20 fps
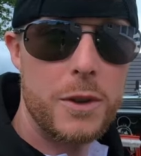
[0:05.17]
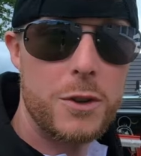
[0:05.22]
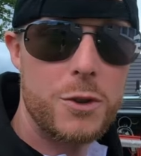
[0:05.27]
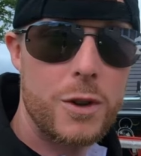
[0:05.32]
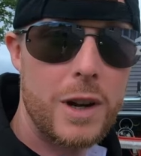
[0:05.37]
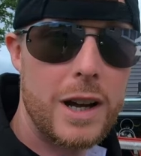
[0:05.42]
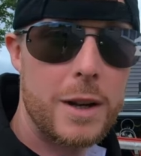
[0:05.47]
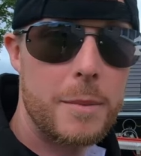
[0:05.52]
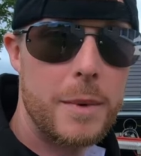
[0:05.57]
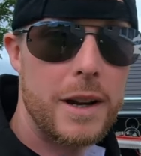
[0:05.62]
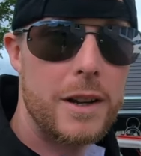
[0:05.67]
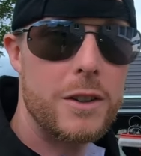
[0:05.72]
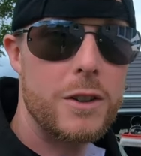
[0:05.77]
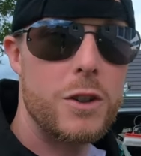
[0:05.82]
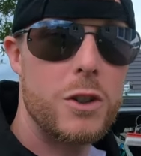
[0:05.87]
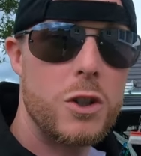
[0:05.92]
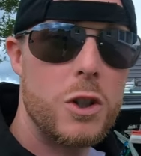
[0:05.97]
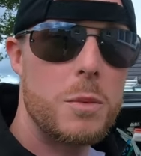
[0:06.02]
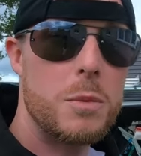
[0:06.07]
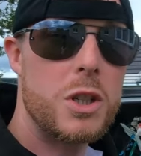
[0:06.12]
on the Tradman
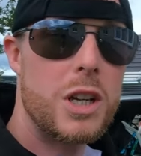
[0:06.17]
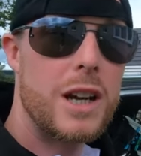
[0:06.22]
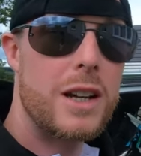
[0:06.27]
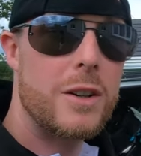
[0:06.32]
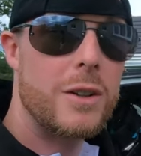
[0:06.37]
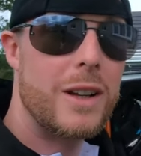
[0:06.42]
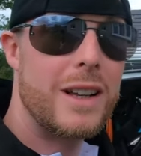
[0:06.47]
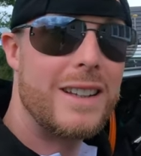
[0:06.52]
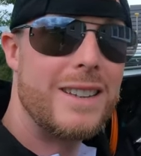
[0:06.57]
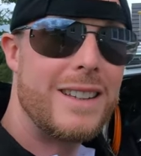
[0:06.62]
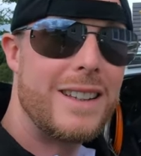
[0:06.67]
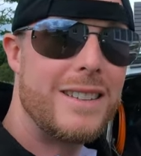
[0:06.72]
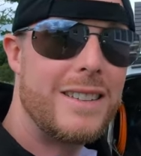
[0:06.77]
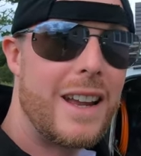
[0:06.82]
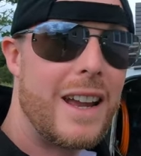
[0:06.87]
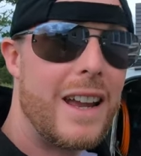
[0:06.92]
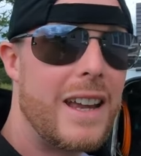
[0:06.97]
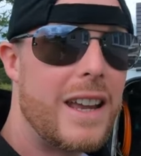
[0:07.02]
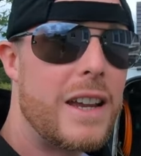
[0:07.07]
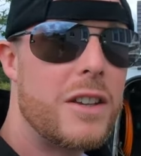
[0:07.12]
YouTube channel. And
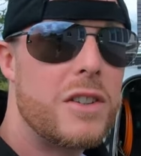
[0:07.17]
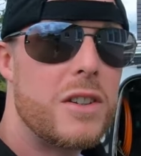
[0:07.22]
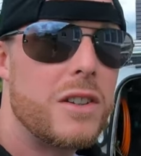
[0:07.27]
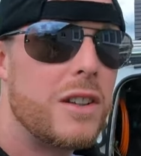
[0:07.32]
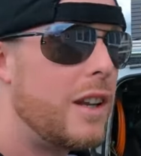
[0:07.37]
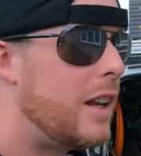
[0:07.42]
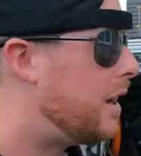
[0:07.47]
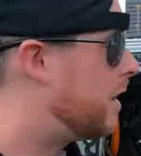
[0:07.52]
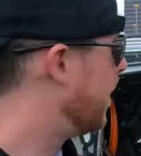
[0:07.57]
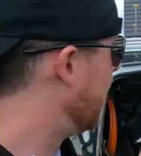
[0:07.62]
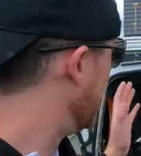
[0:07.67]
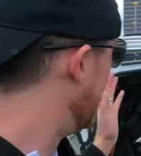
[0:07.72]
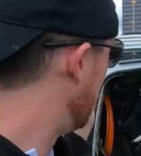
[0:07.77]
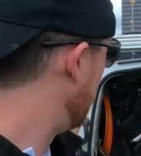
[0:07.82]
today, yes indeed,